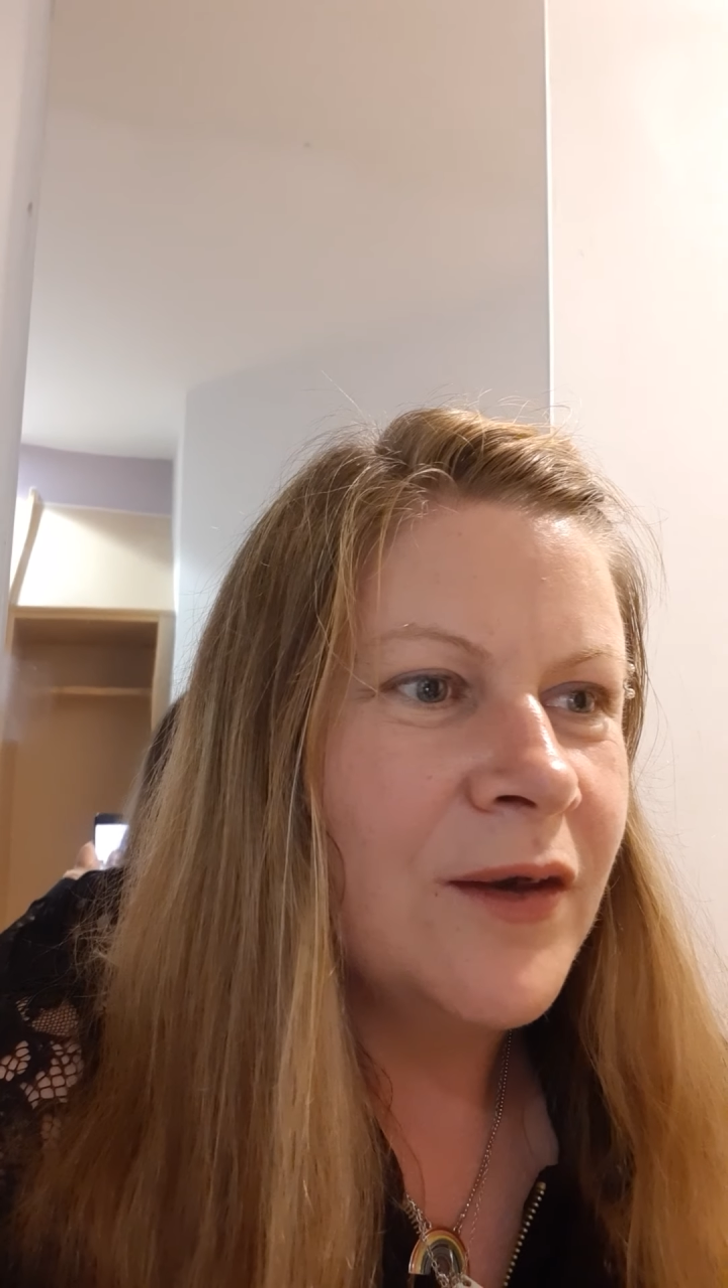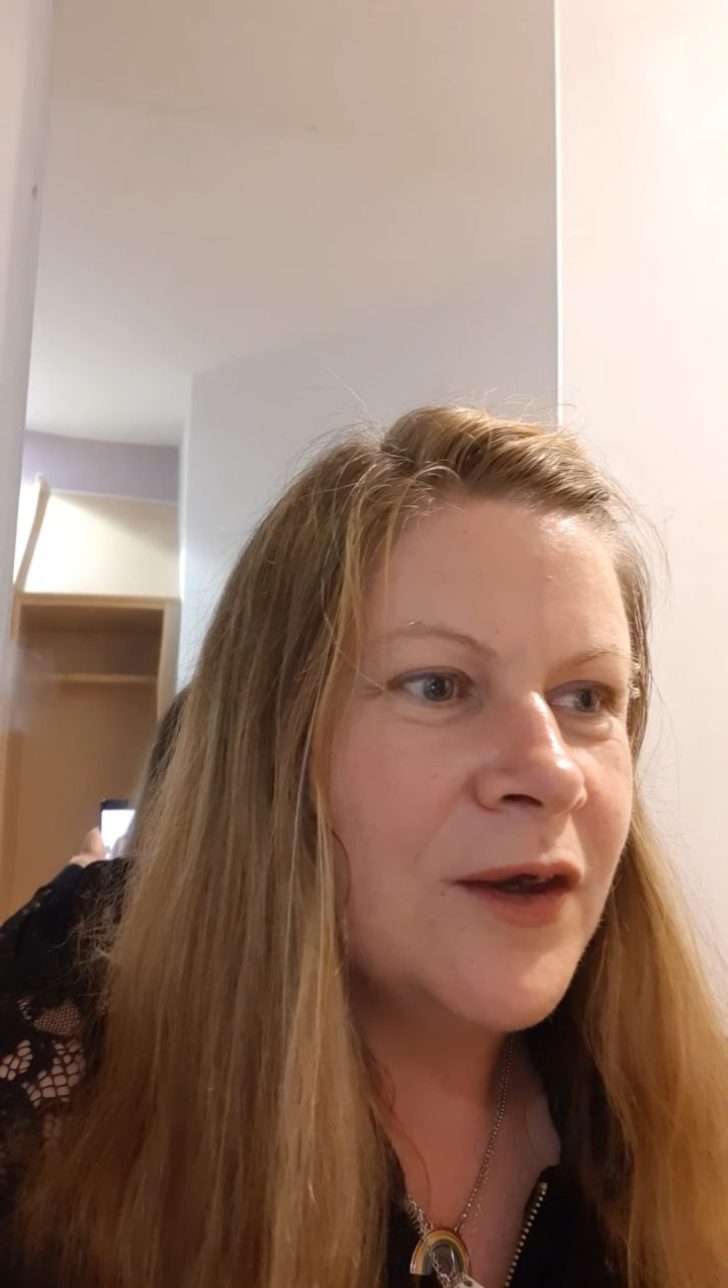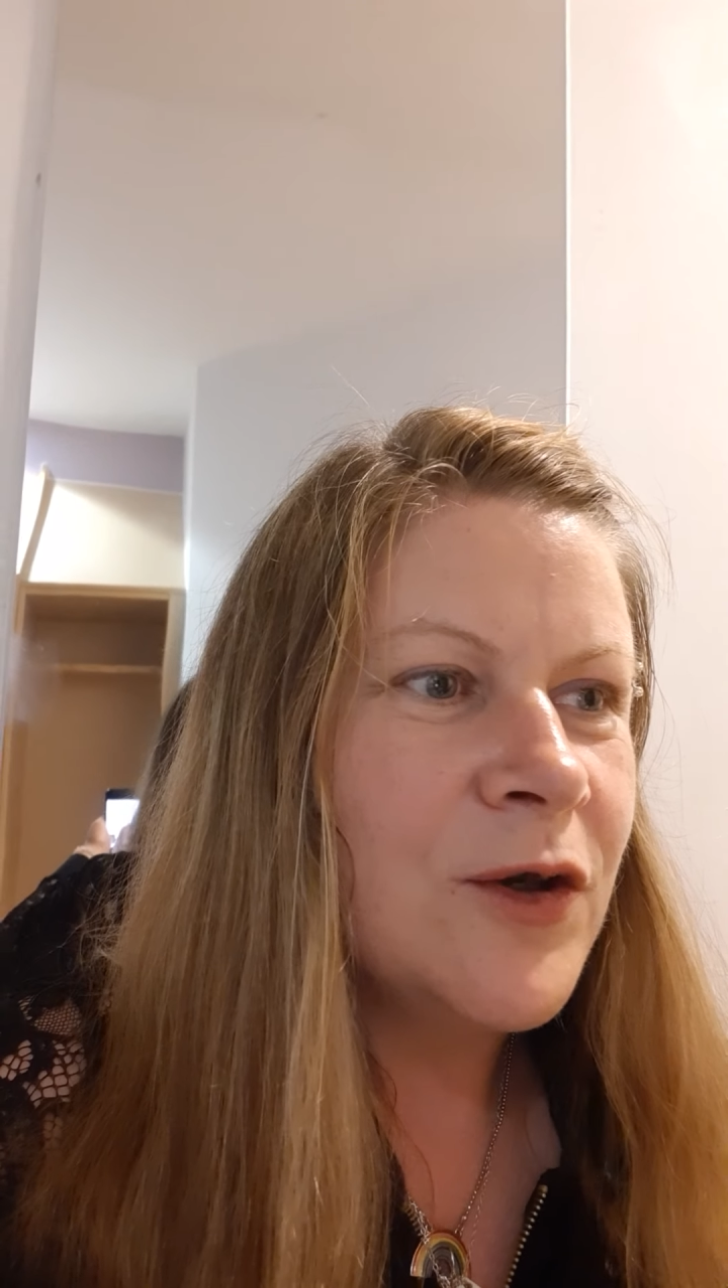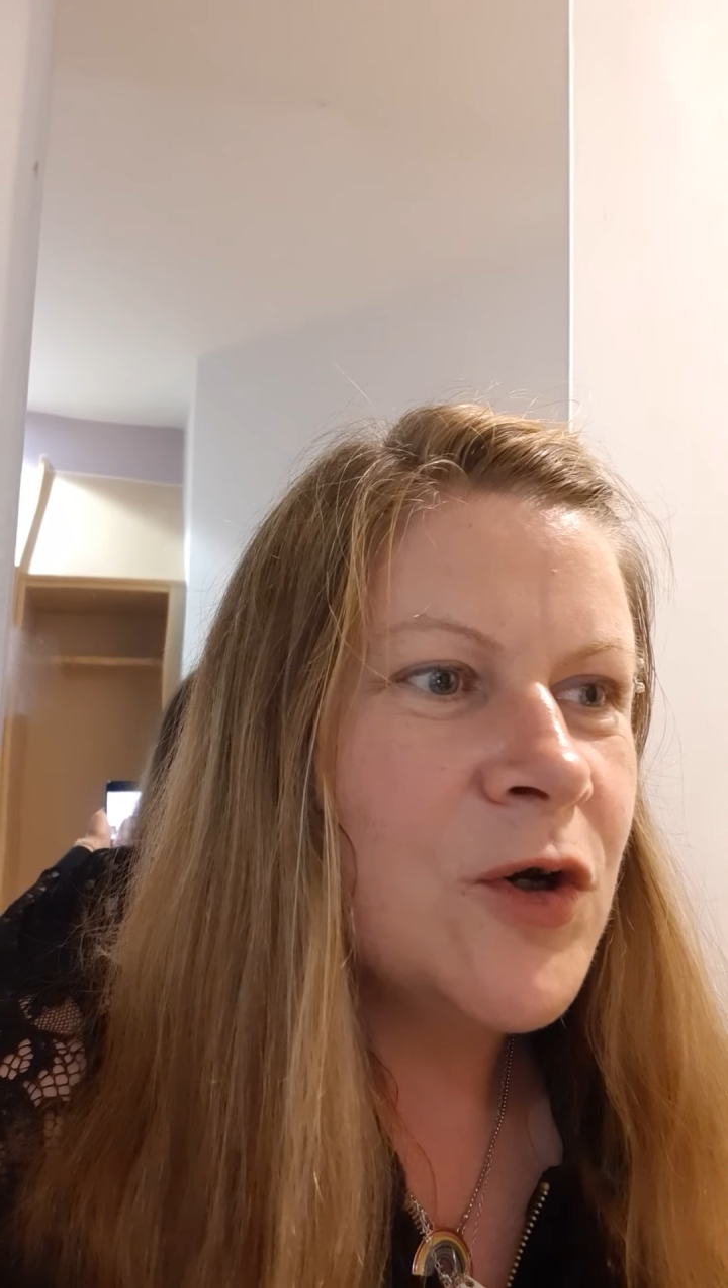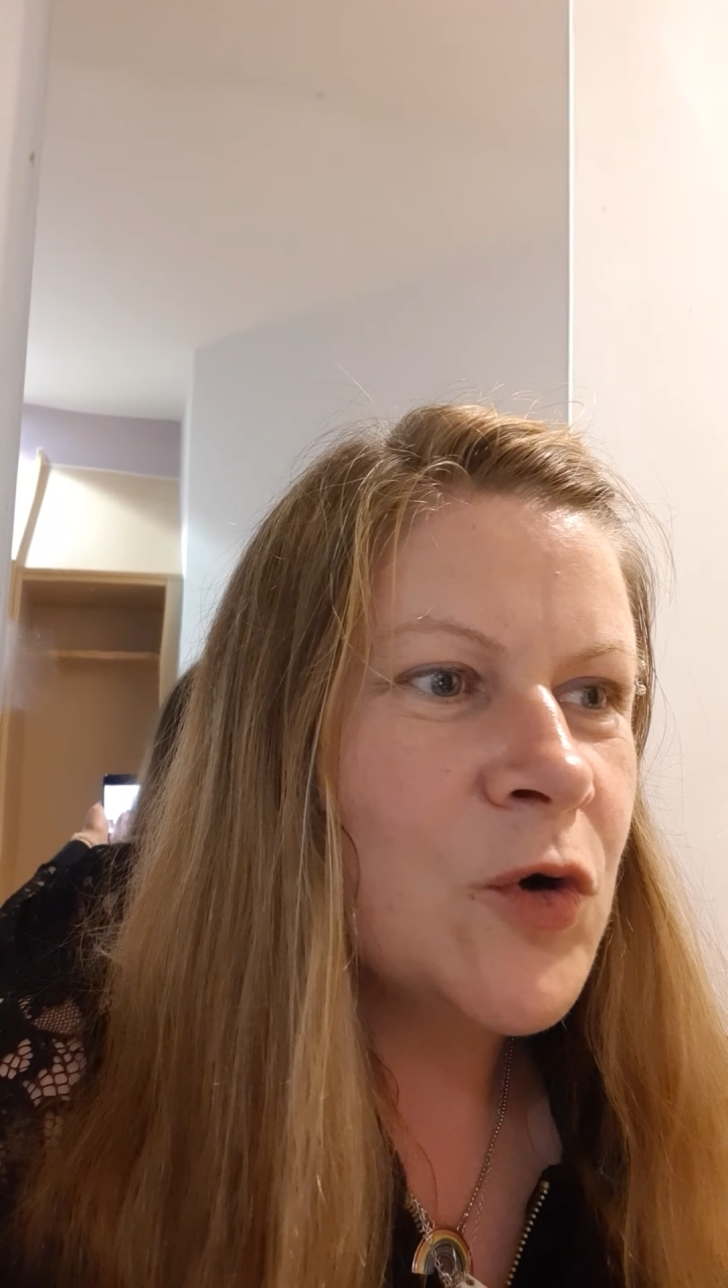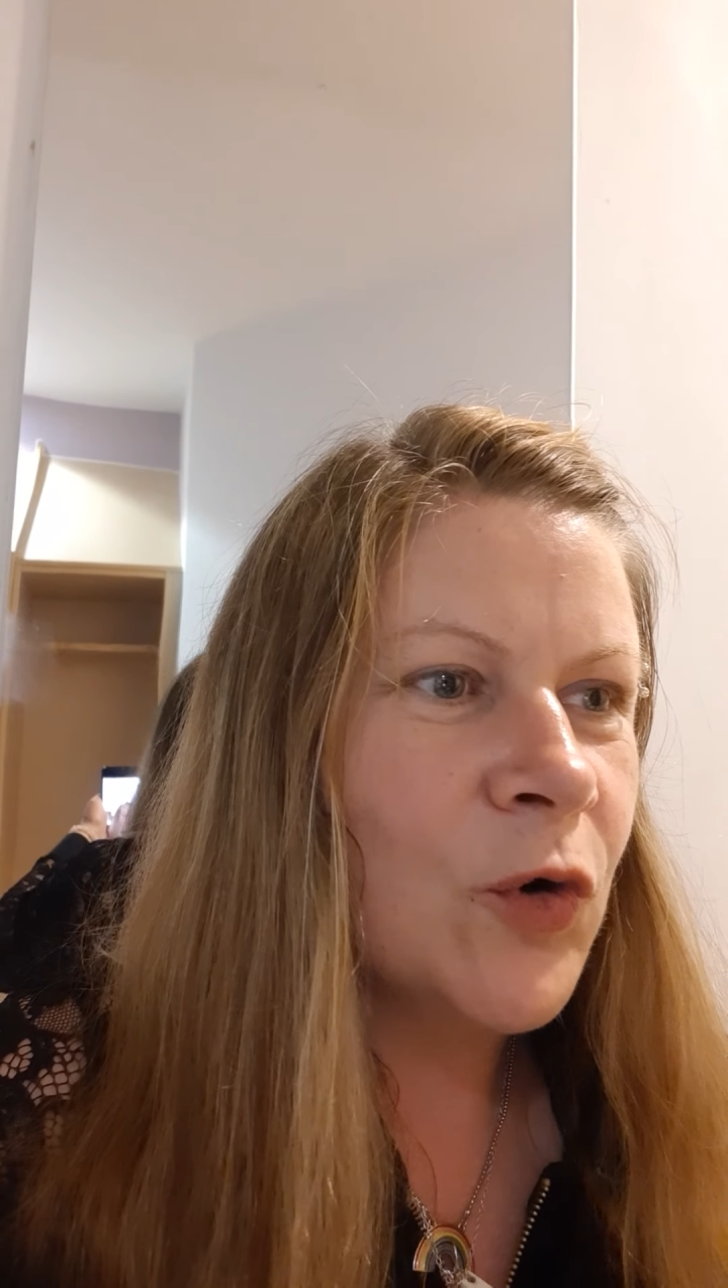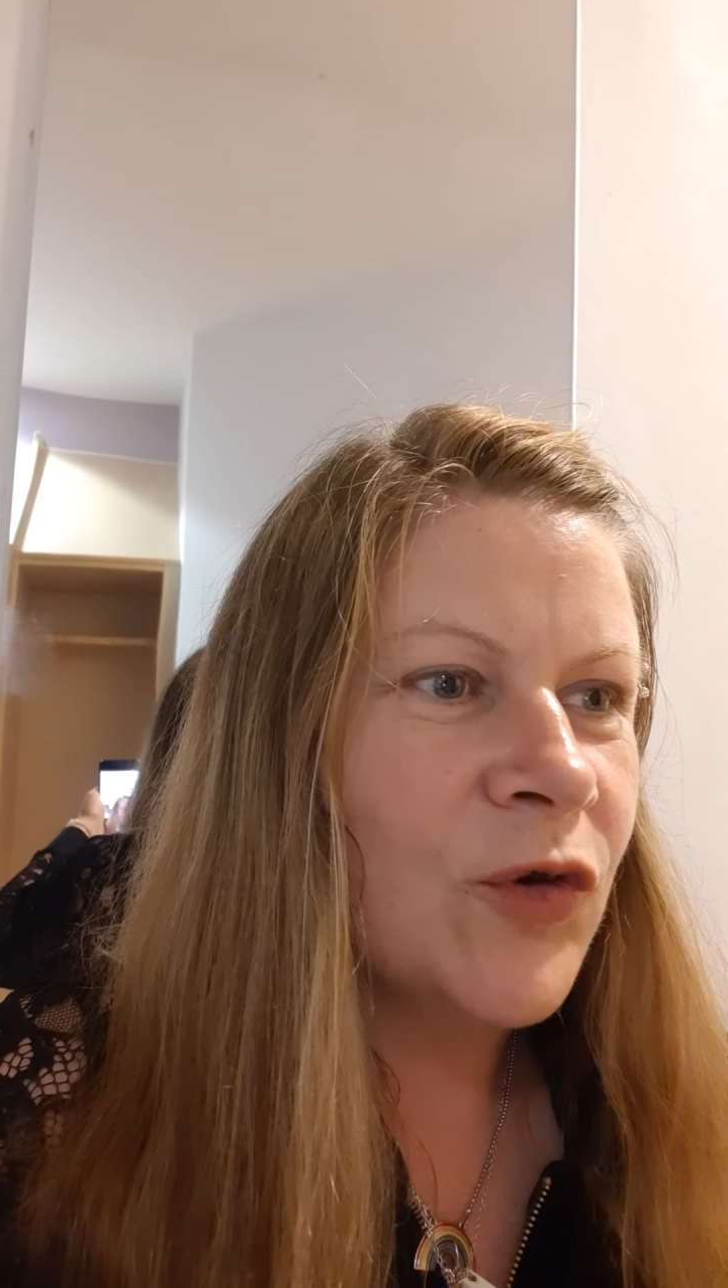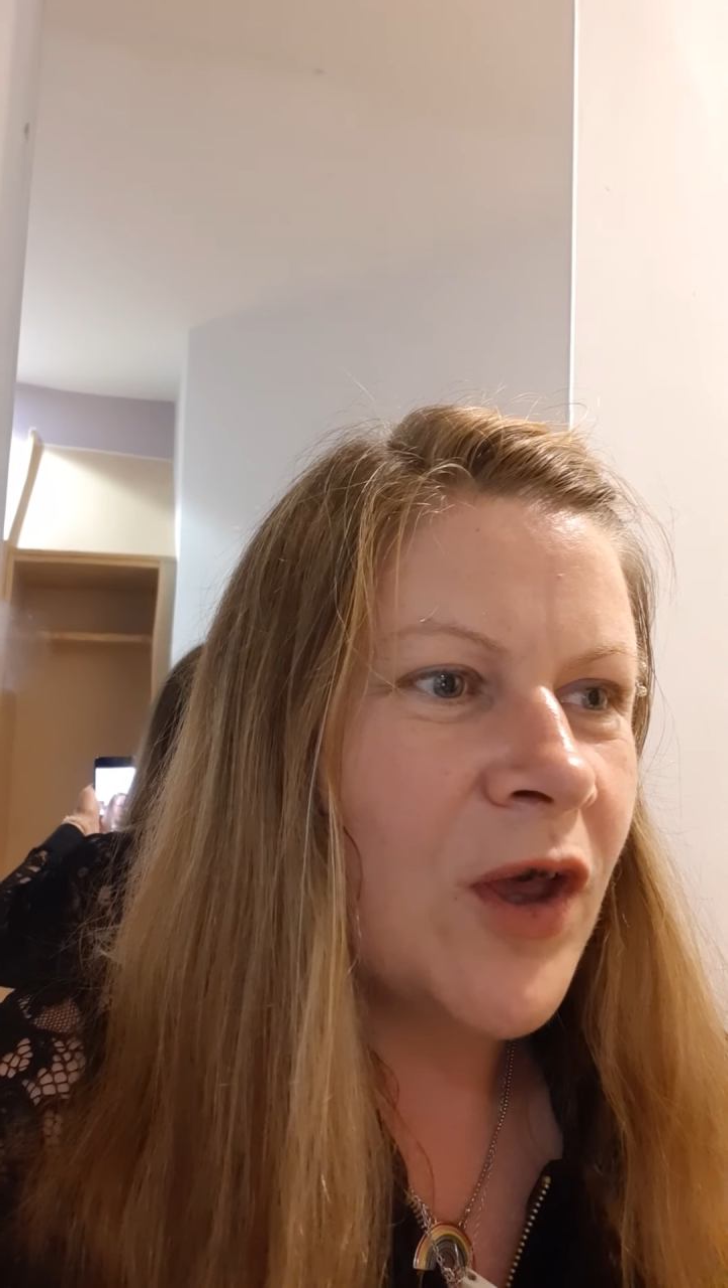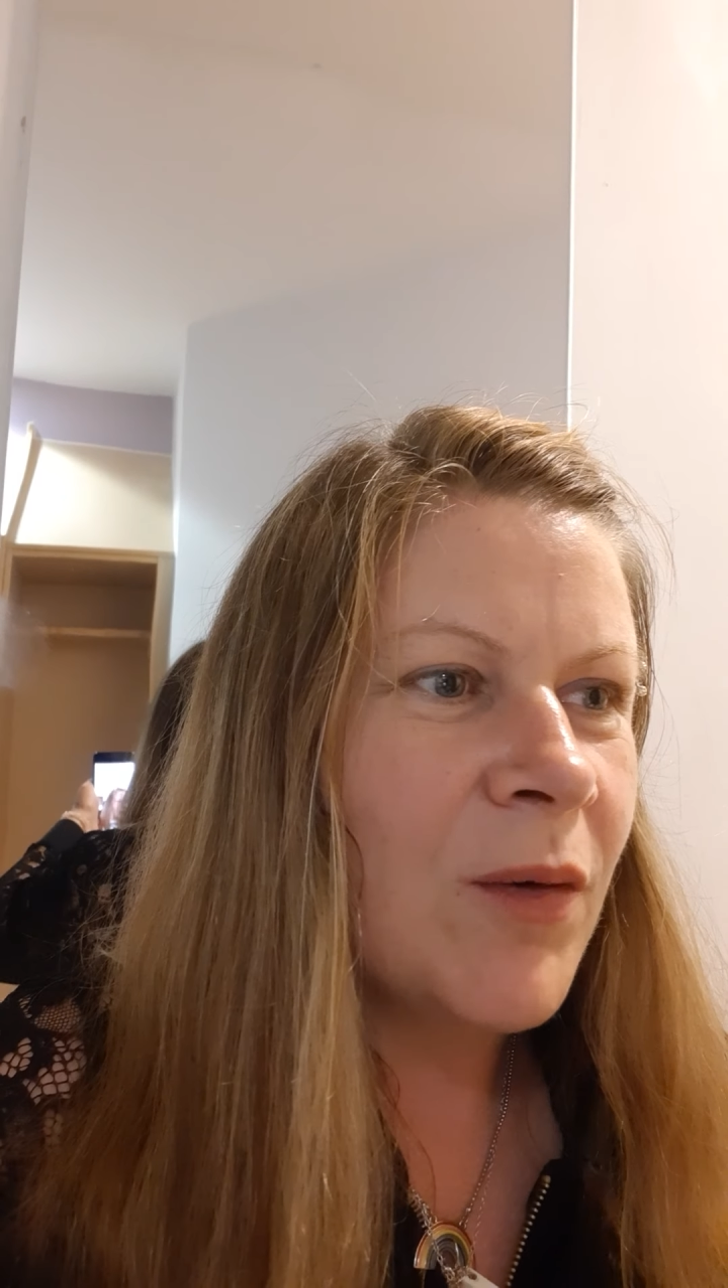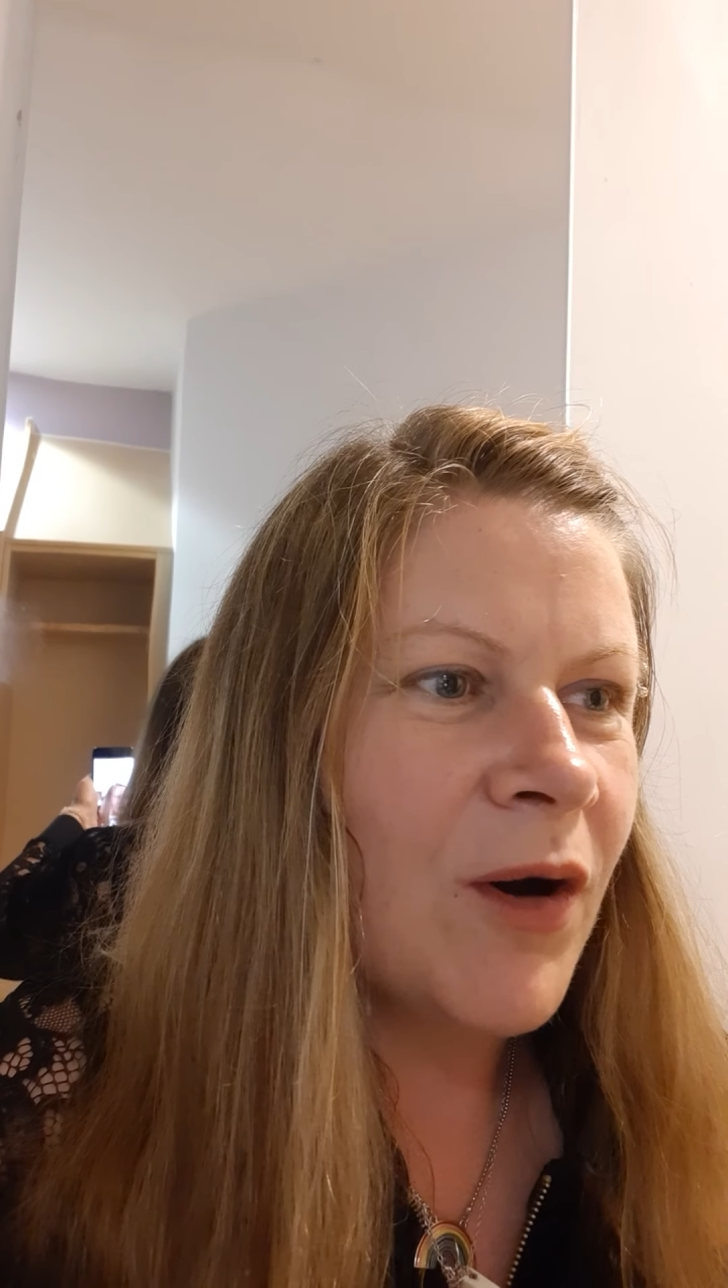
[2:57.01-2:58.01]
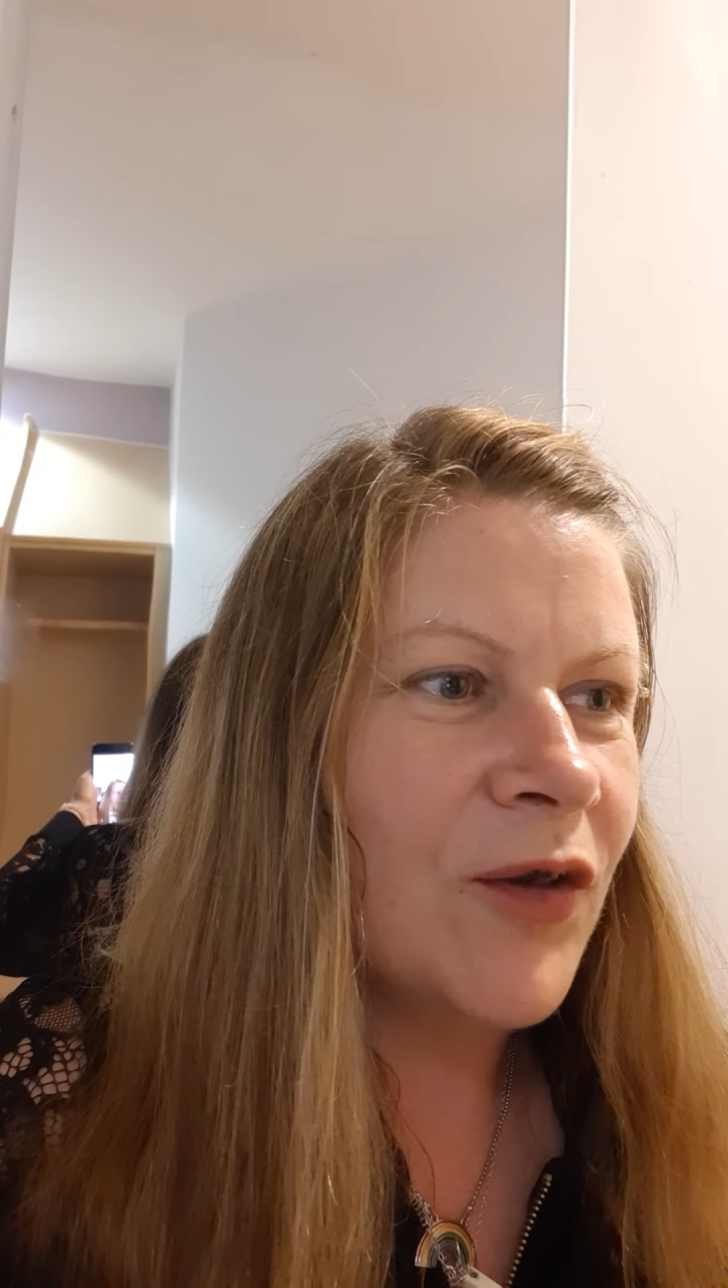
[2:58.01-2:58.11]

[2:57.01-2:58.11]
You can also